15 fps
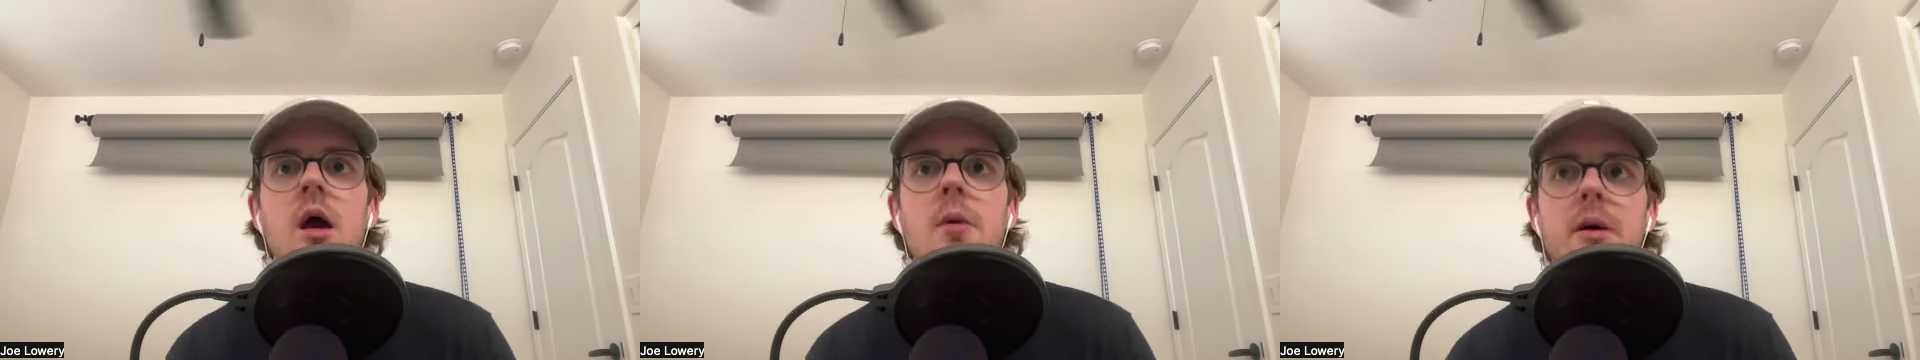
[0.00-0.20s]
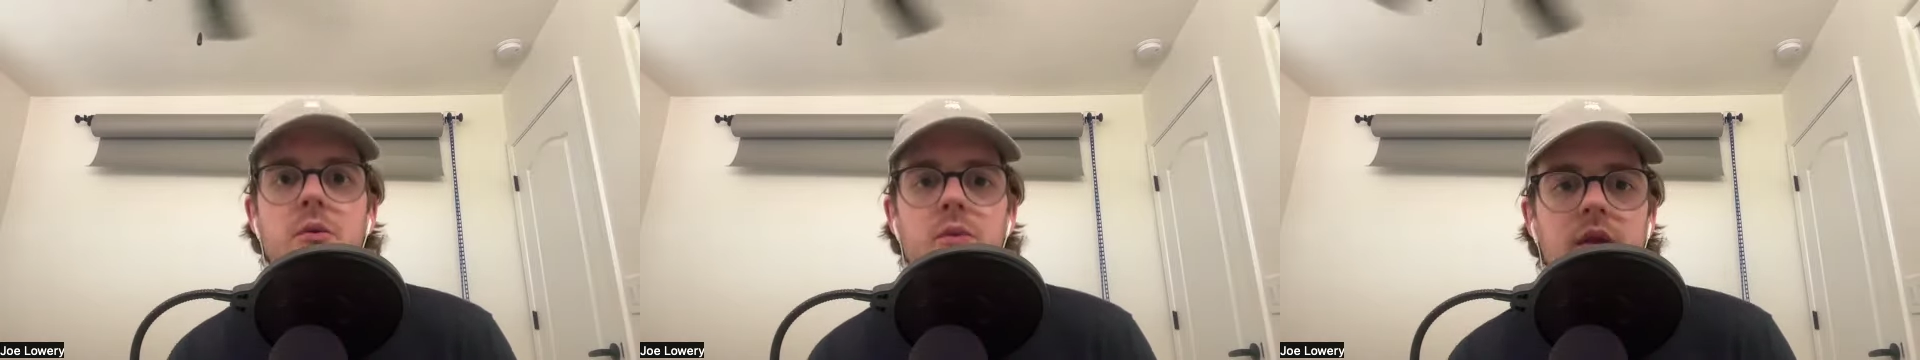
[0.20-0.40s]

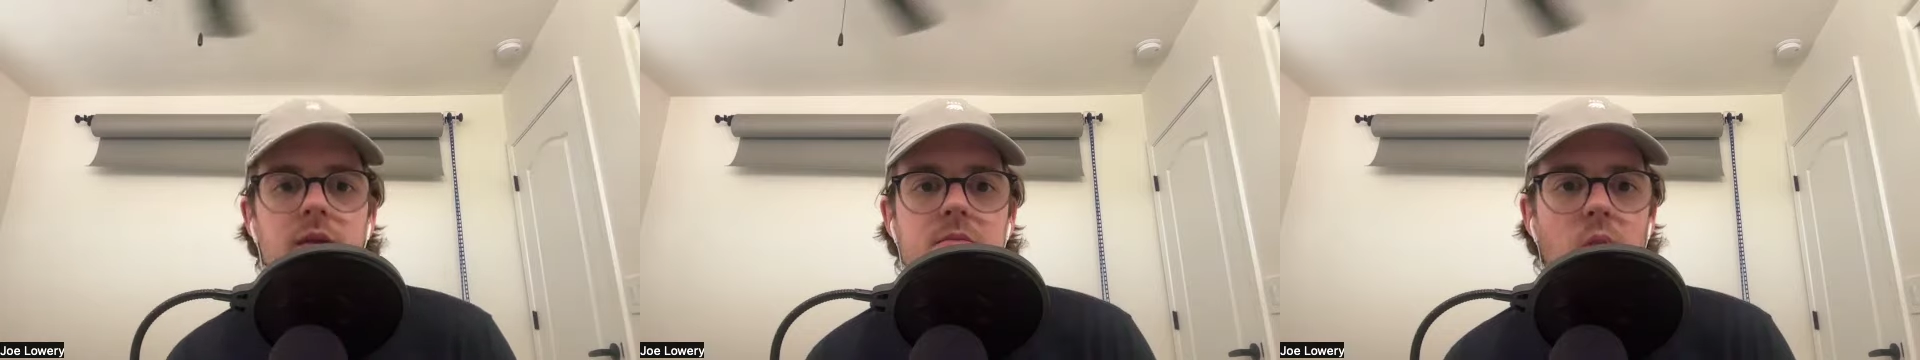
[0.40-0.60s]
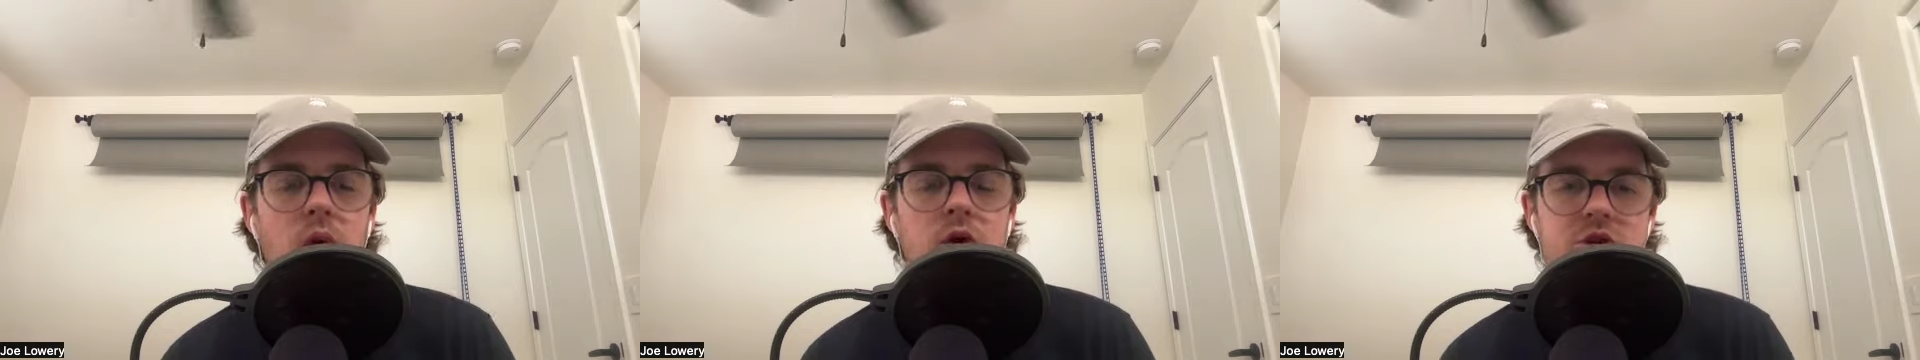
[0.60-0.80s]
but really
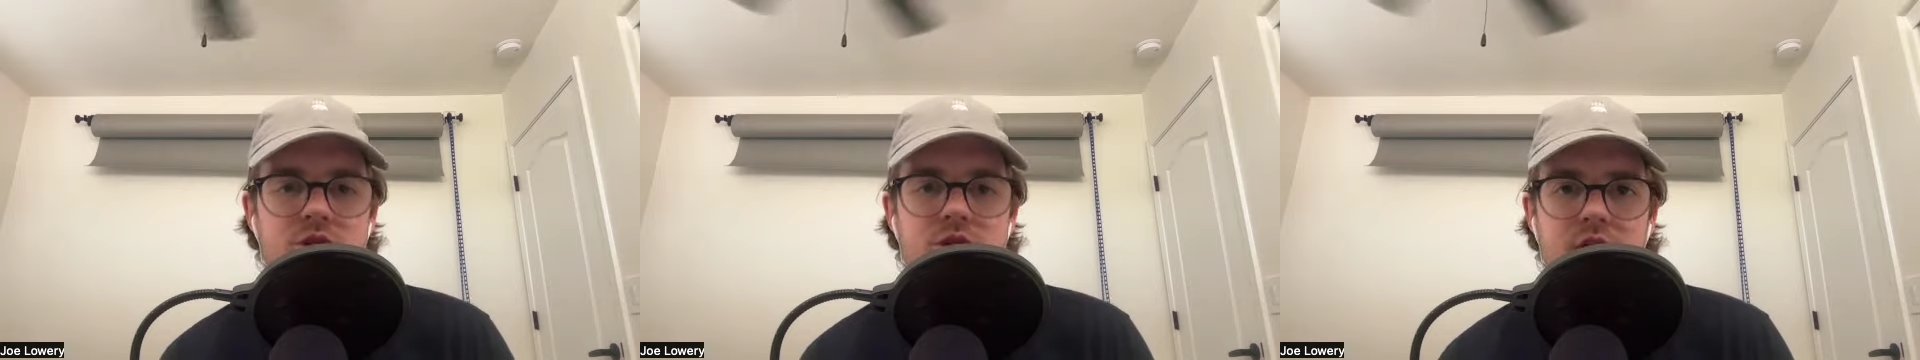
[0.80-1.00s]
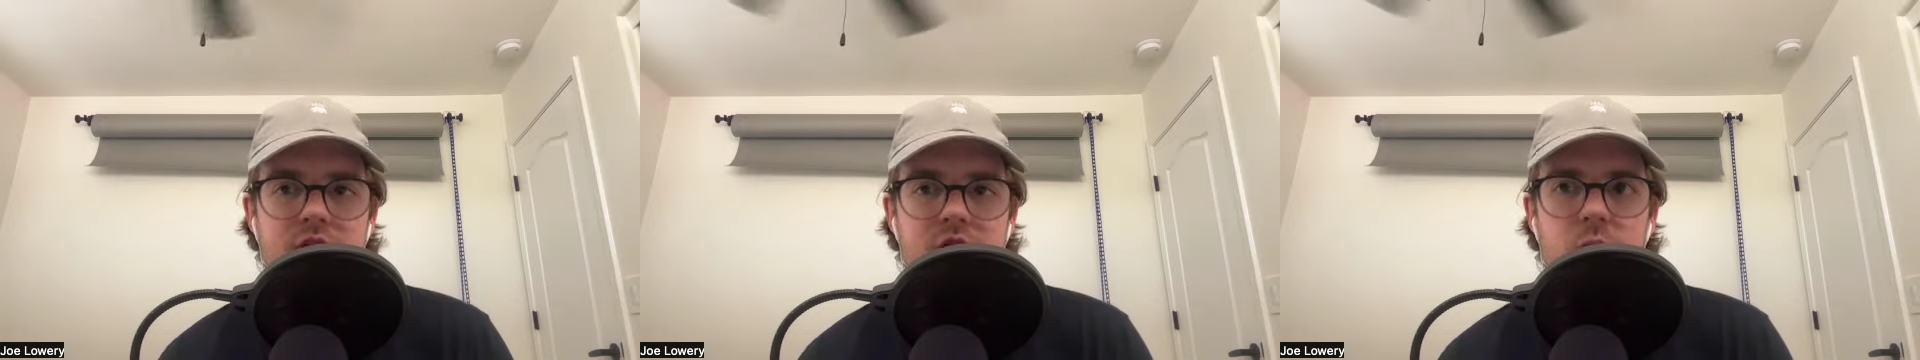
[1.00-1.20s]
more
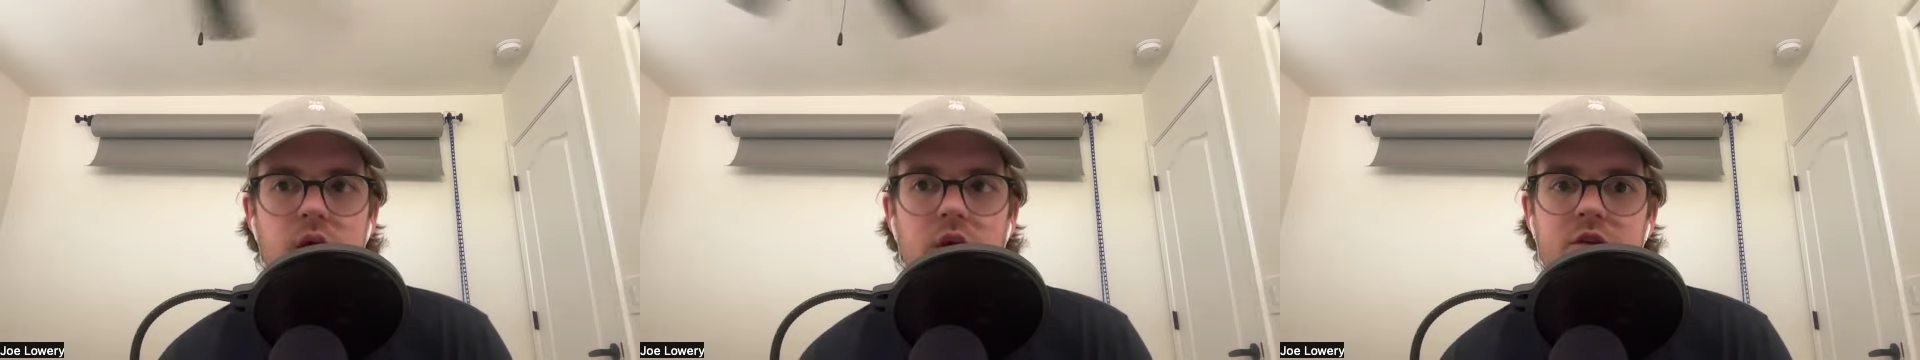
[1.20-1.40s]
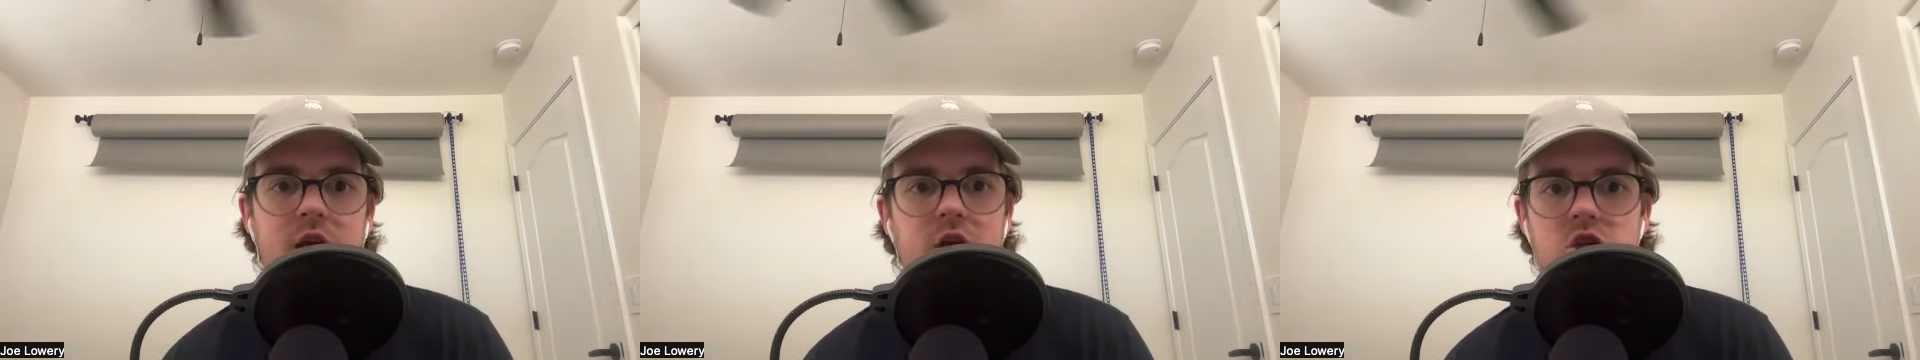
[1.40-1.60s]
just as a
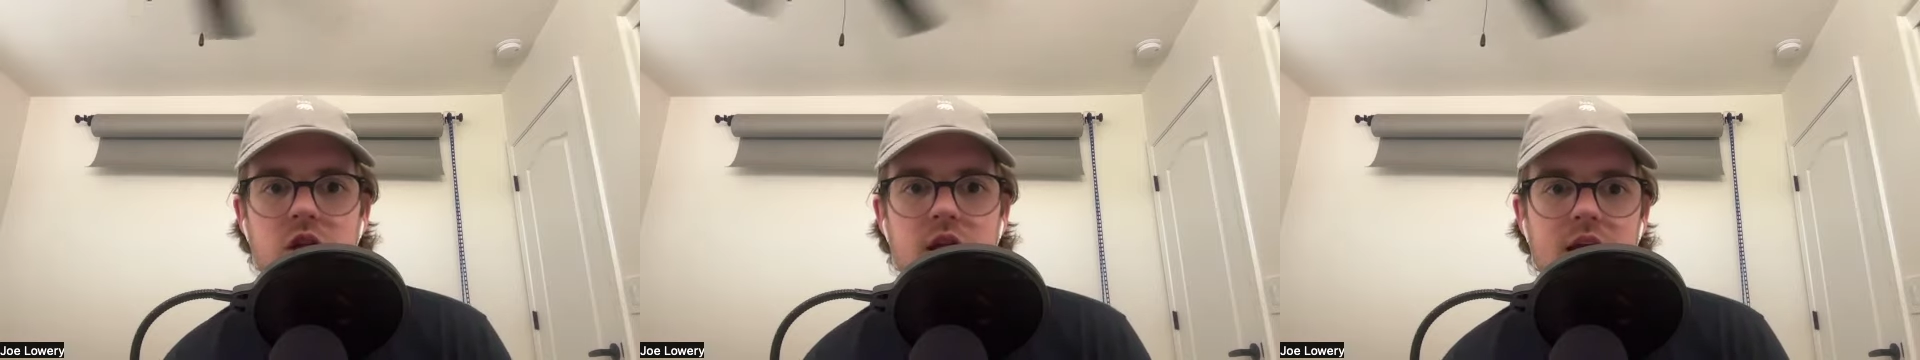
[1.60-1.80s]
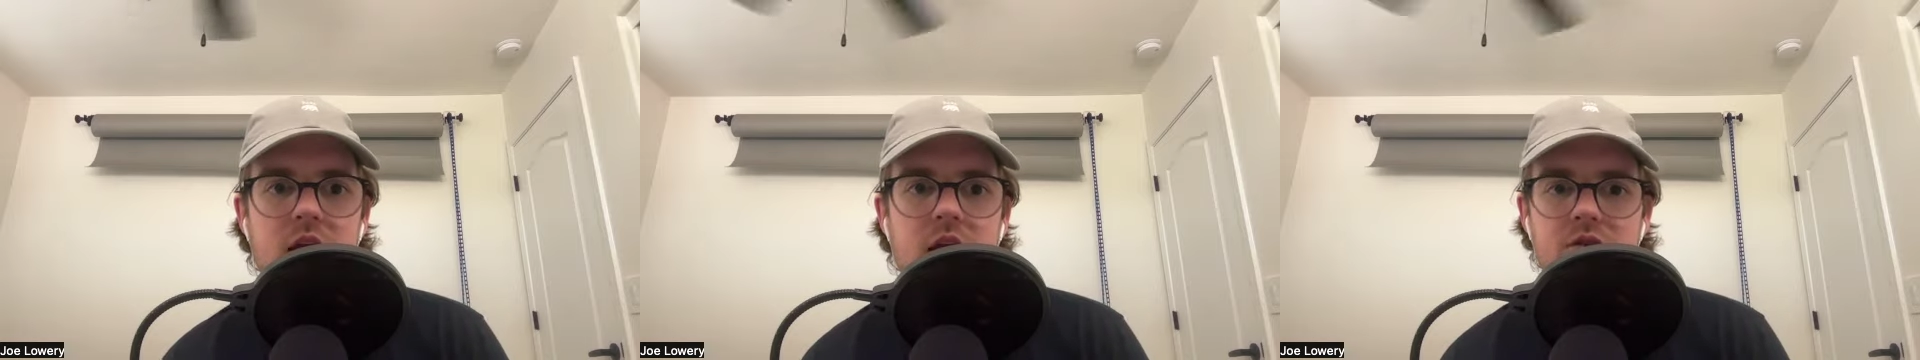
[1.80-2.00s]
realization
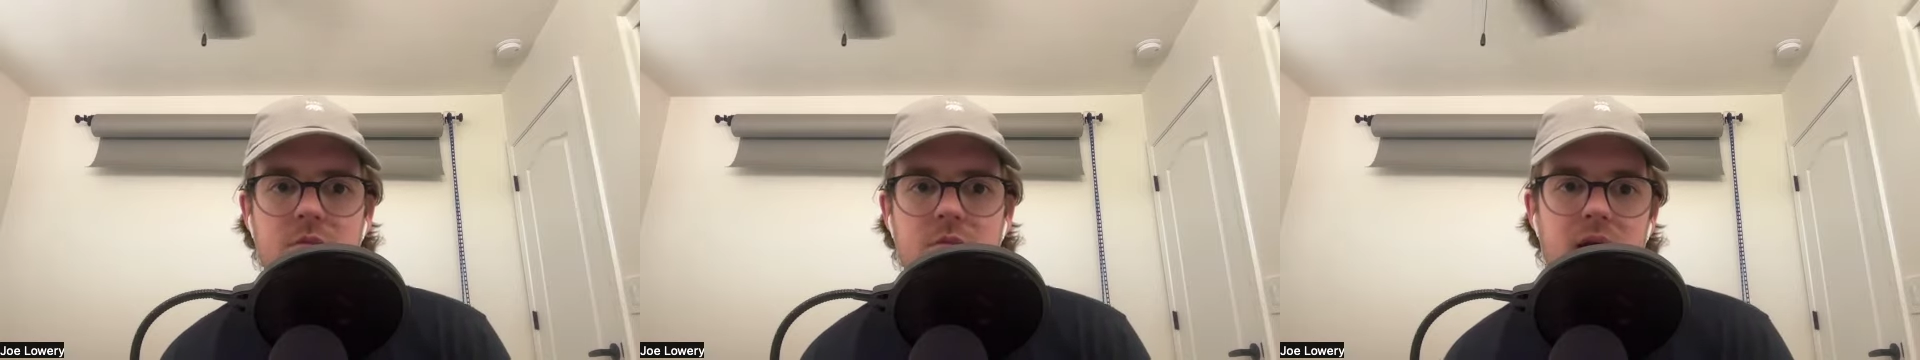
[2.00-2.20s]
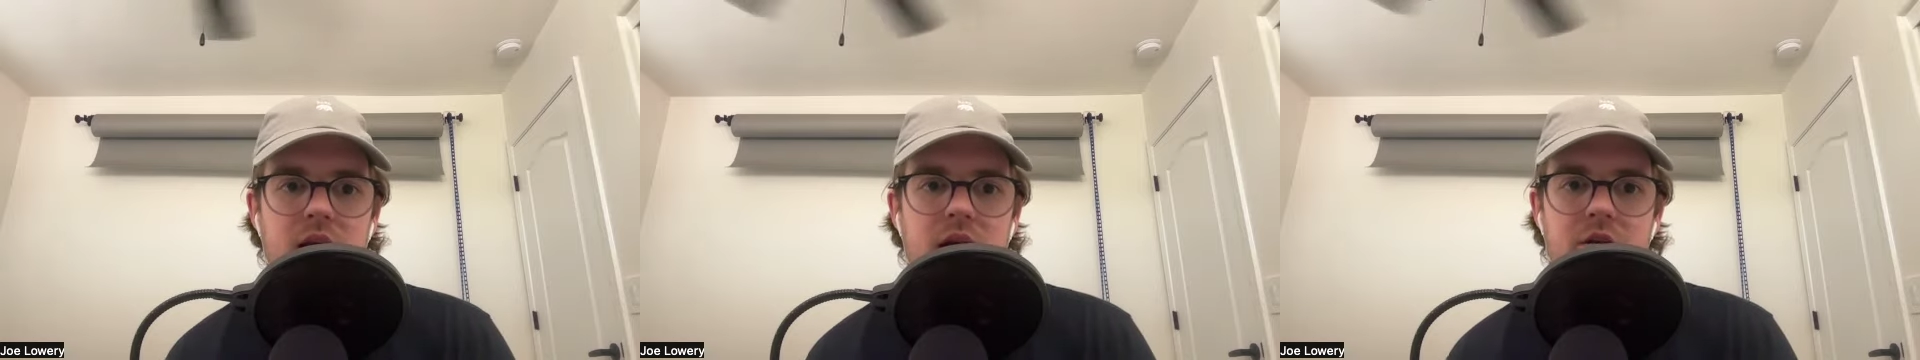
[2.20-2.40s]
that he hasn't been